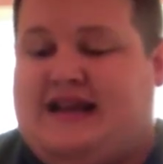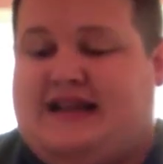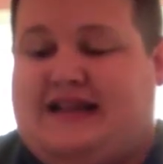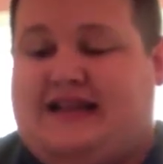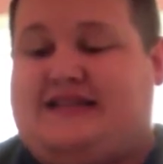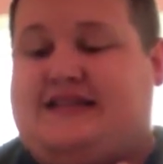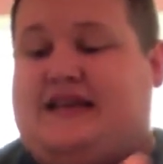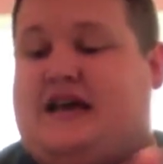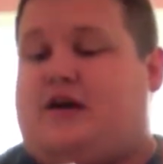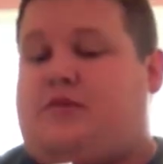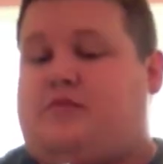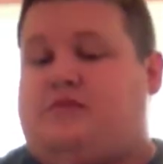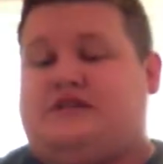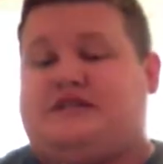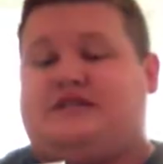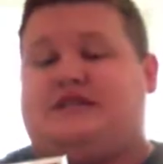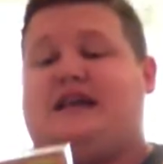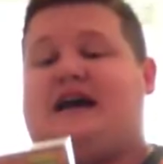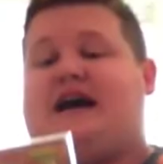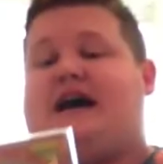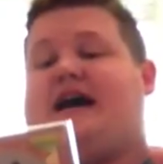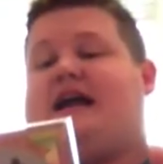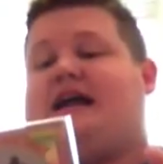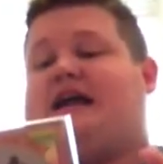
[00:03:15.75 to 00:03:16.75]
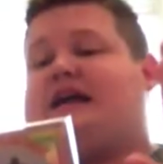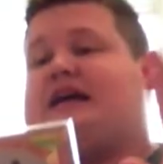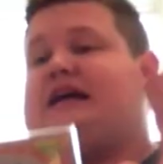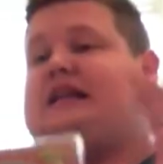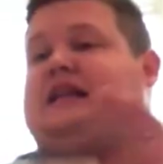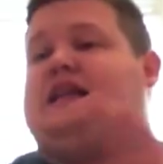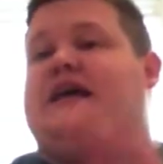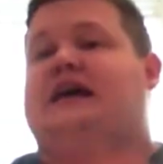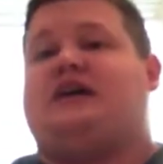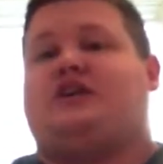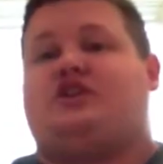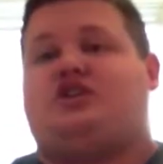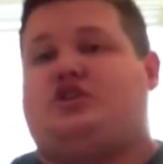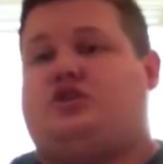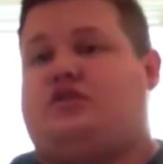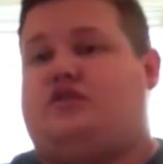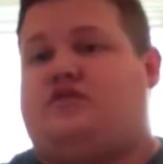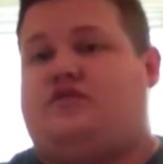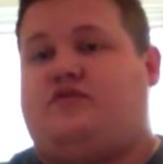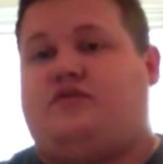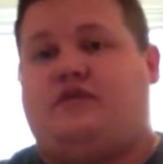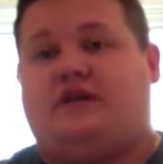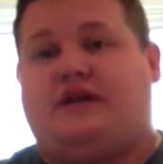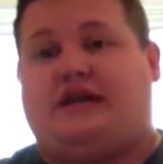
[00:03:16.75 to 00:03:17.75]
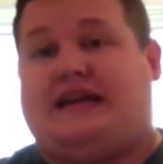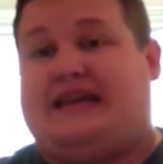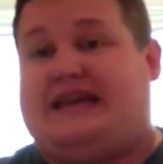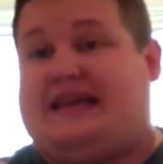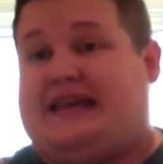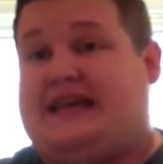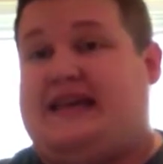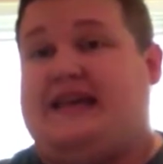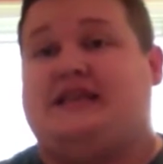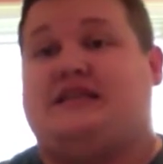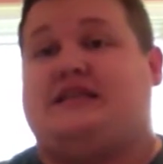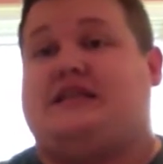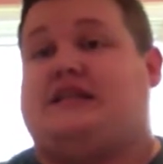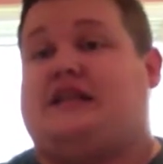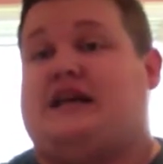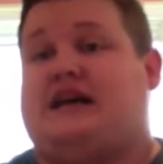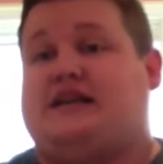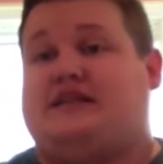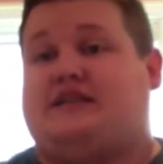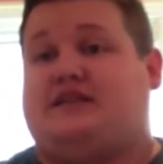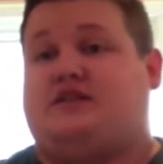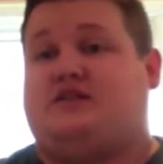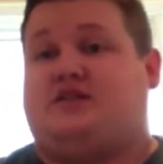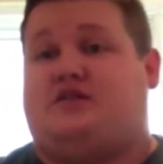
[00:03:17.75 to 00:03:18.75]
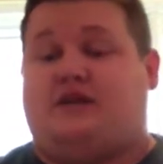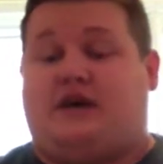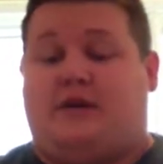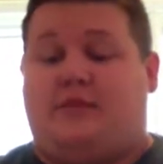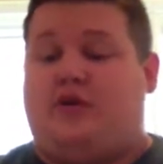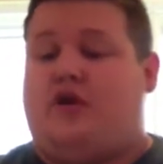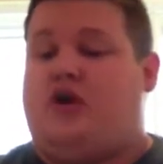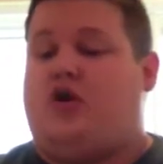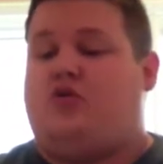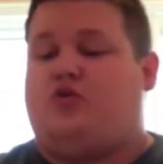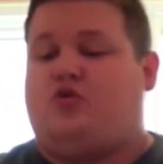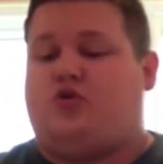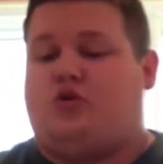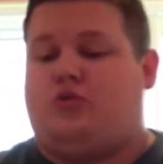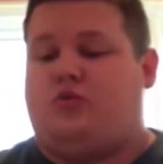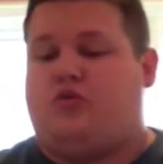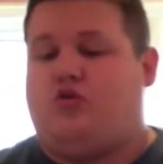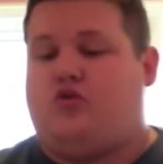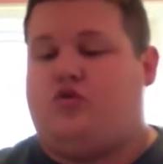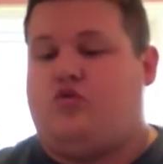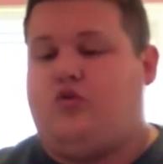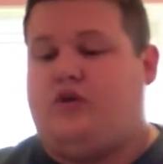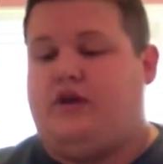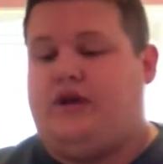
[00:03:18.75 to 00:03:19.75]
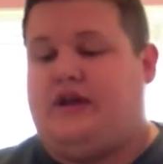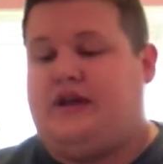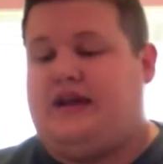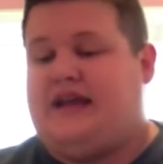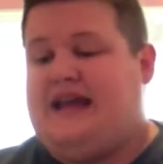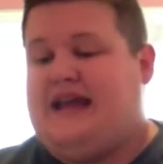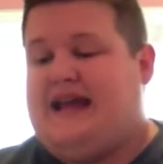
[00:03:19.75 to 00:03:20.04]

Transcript: This album has got a collection of Kiss classics on it. I'm going to go through them real quick.